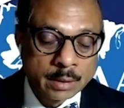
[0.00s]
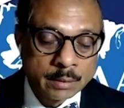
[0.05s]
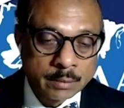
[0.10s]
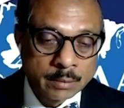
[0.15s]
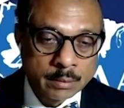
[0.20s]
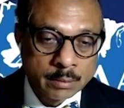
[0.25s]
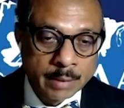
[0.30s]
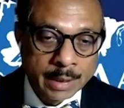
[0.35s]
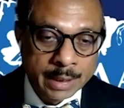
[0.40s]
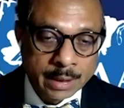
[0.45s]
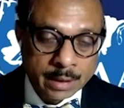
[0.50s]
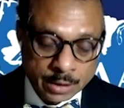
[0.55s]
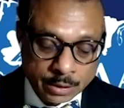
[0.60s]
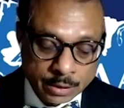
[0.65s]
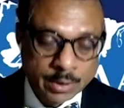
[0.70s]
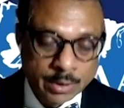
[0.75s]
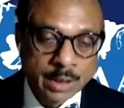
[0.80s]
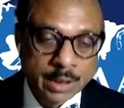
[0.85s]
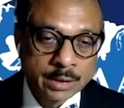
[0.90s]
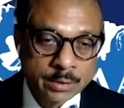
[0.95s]
medical
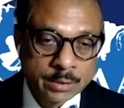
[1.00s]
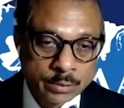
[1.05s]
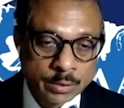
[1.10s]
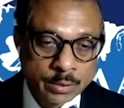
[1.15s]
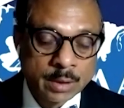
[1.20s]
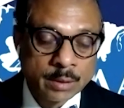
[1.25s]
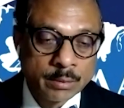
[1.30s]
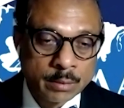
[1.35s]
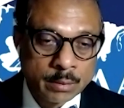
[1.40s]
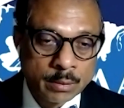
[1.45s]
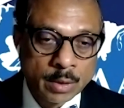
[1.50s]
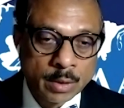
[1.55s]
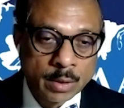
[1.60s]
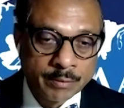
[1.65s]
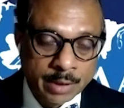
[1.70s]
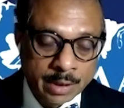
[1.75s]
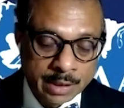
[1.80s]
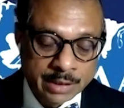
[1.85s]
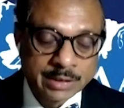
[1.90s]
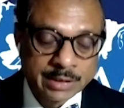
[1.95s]
students who are going
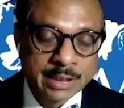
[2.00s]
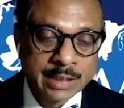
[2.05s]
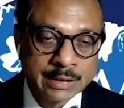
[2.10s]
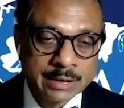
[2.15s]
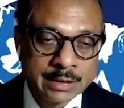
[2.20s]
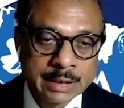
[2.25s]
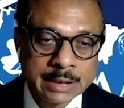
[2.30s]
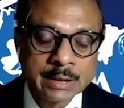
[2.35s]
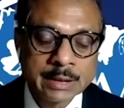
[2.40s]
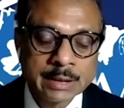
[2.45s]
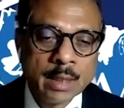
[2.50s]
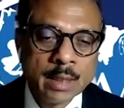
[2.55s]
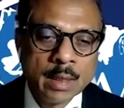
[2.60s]
for residencies.